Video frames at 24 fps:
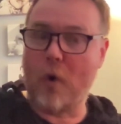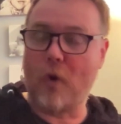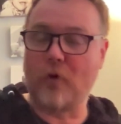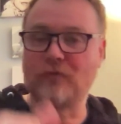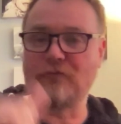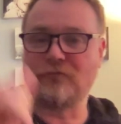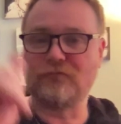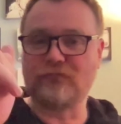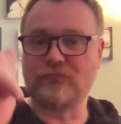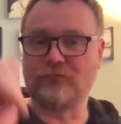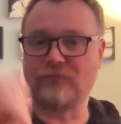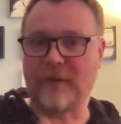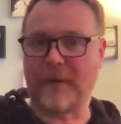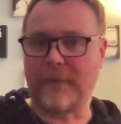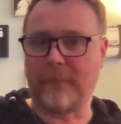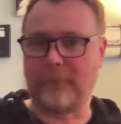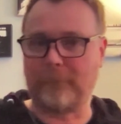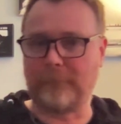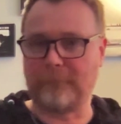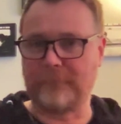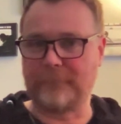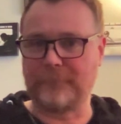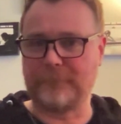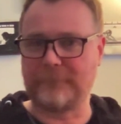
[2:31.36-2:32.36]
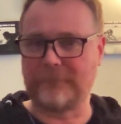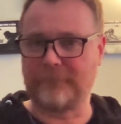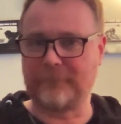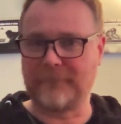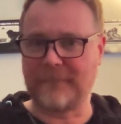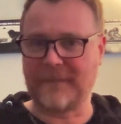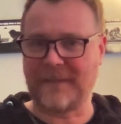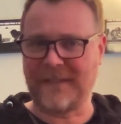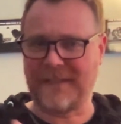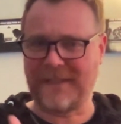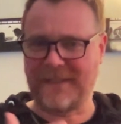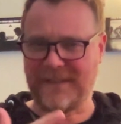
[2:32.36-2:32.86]
but for your
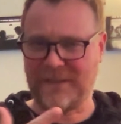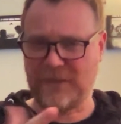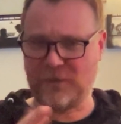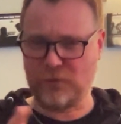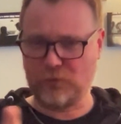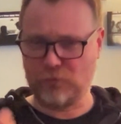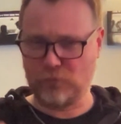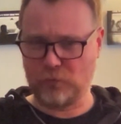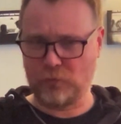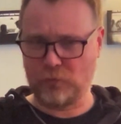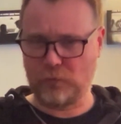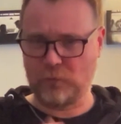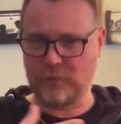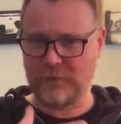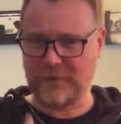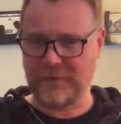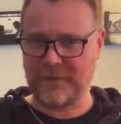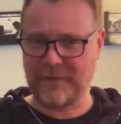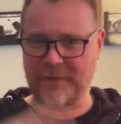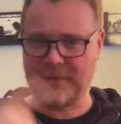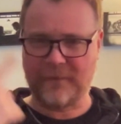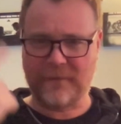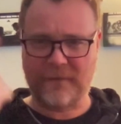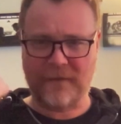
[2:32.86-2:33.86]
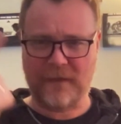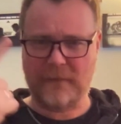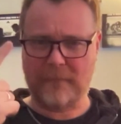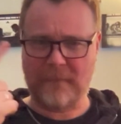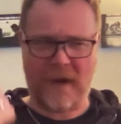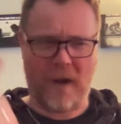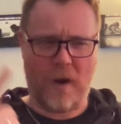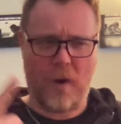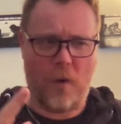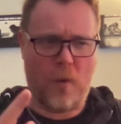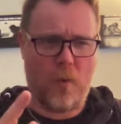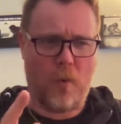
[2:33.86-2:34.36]
script, you need to think
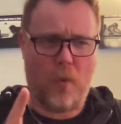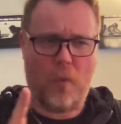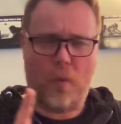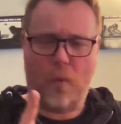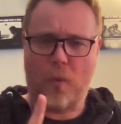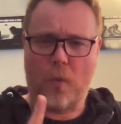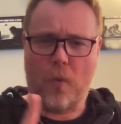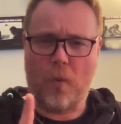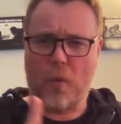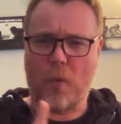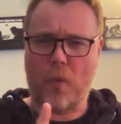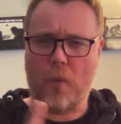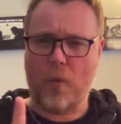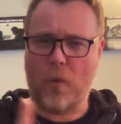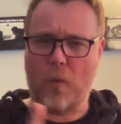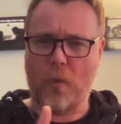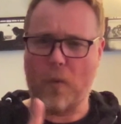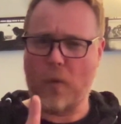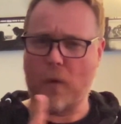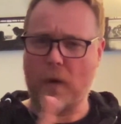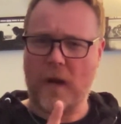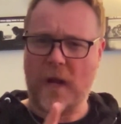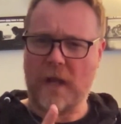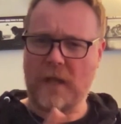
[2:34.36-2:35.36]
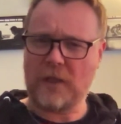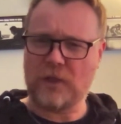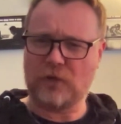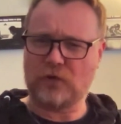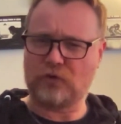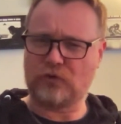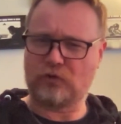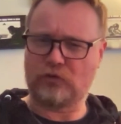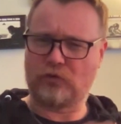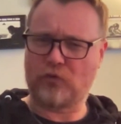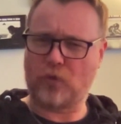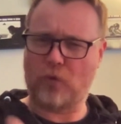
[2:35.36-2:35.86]
about, well,
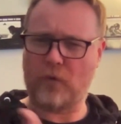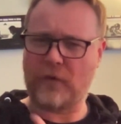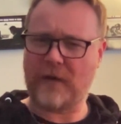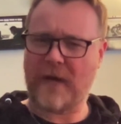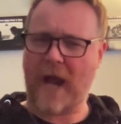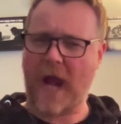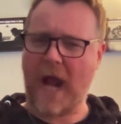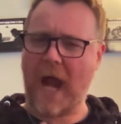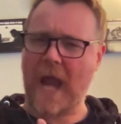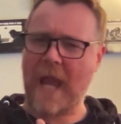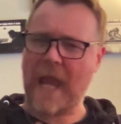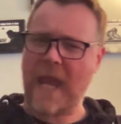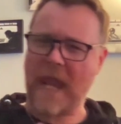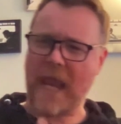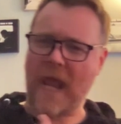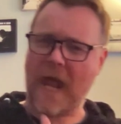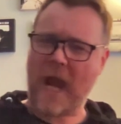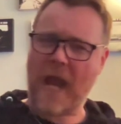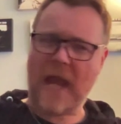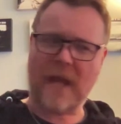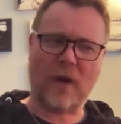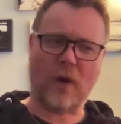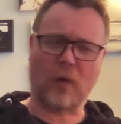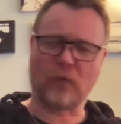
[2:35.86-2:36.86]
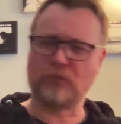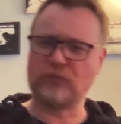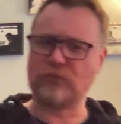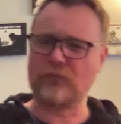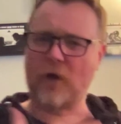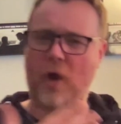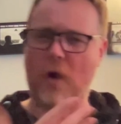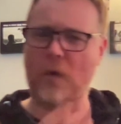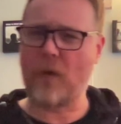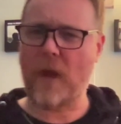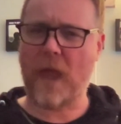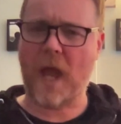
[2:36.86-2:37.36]
what sort of
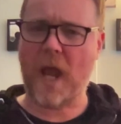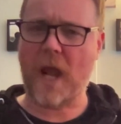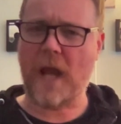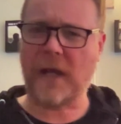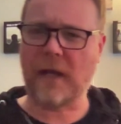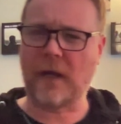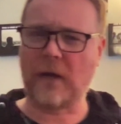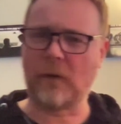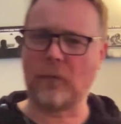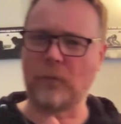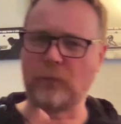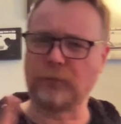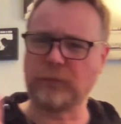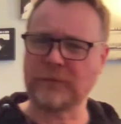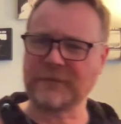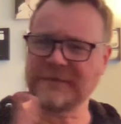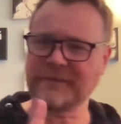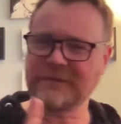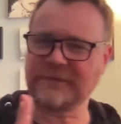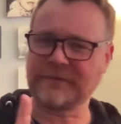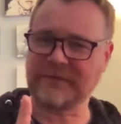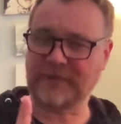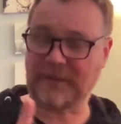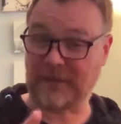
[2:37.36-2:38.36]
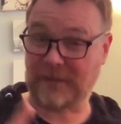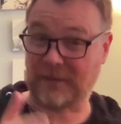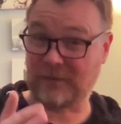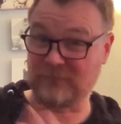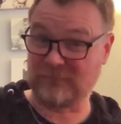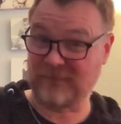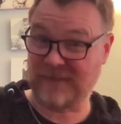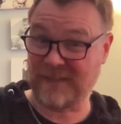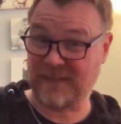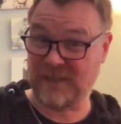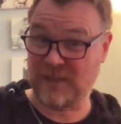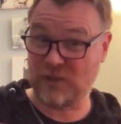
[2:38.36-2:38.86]
stories do I like and what don't
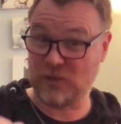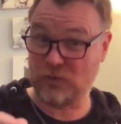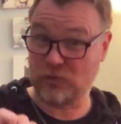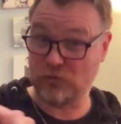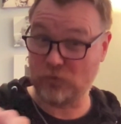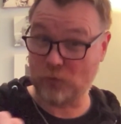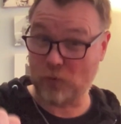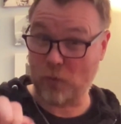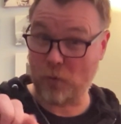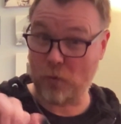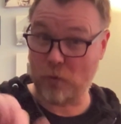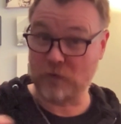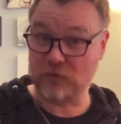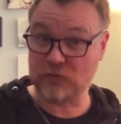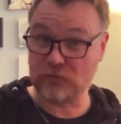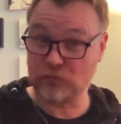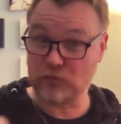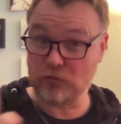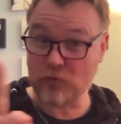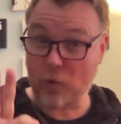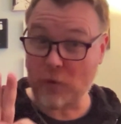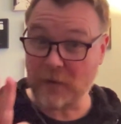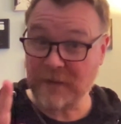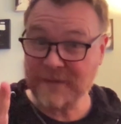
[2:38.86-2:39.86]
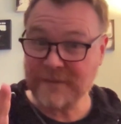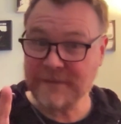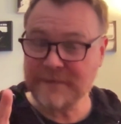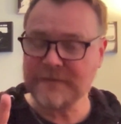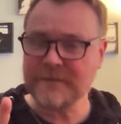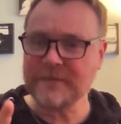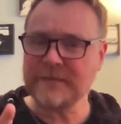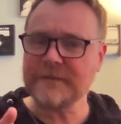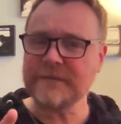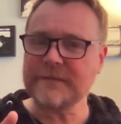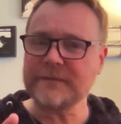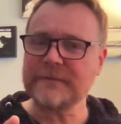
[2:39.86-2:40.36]
I like? And
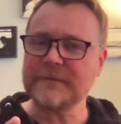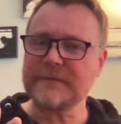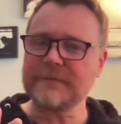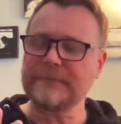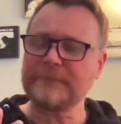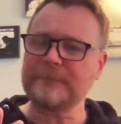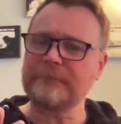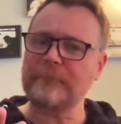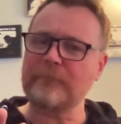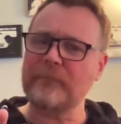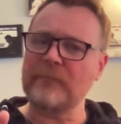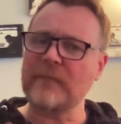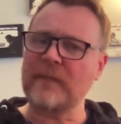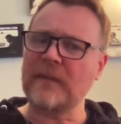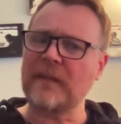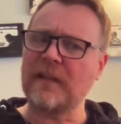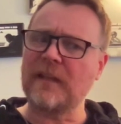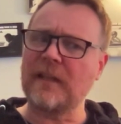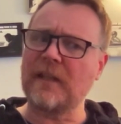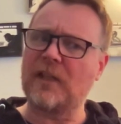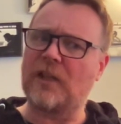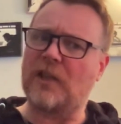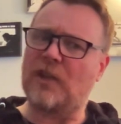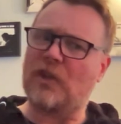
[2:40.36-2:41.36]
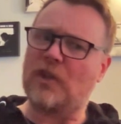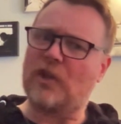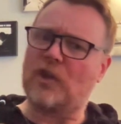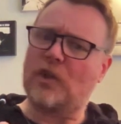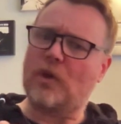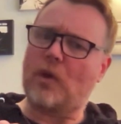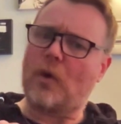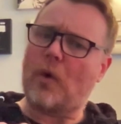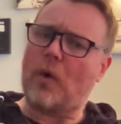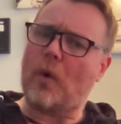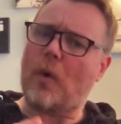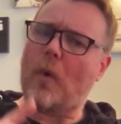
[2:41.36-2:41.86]
that would be your
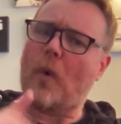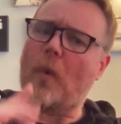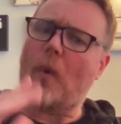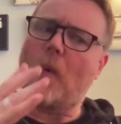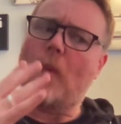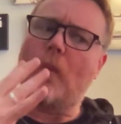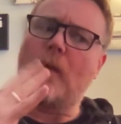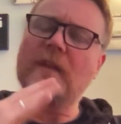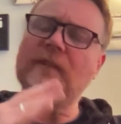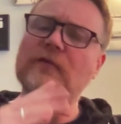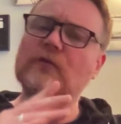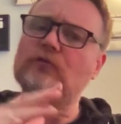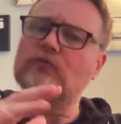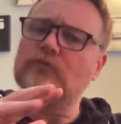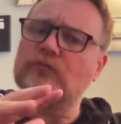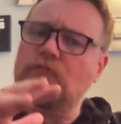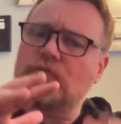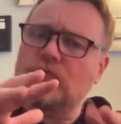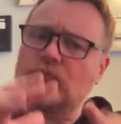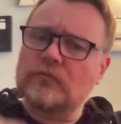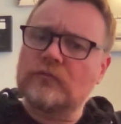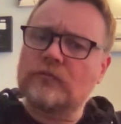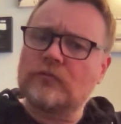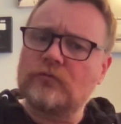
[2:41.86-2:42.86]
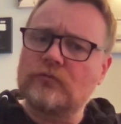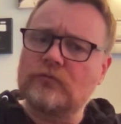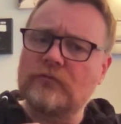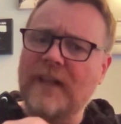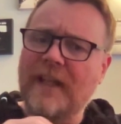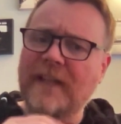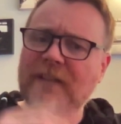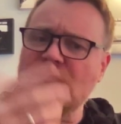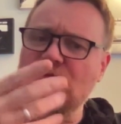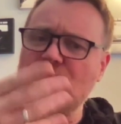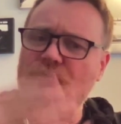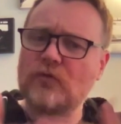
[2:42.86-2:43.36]
choice.
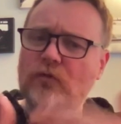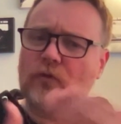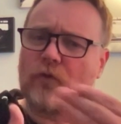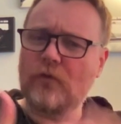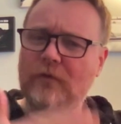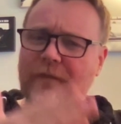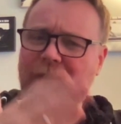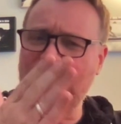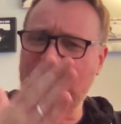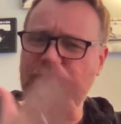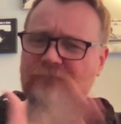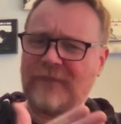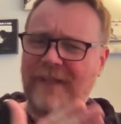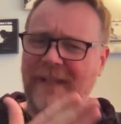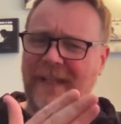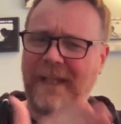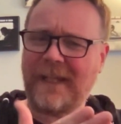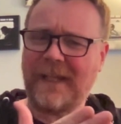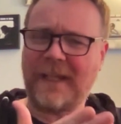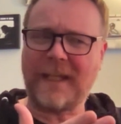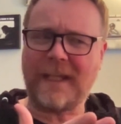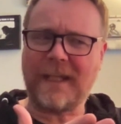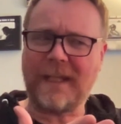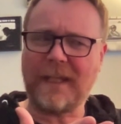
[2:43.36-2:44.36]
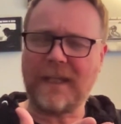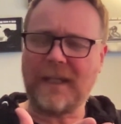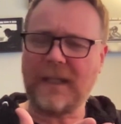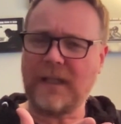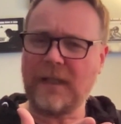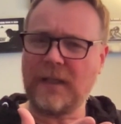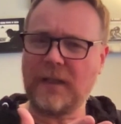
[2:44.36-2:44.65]
So when you create a story,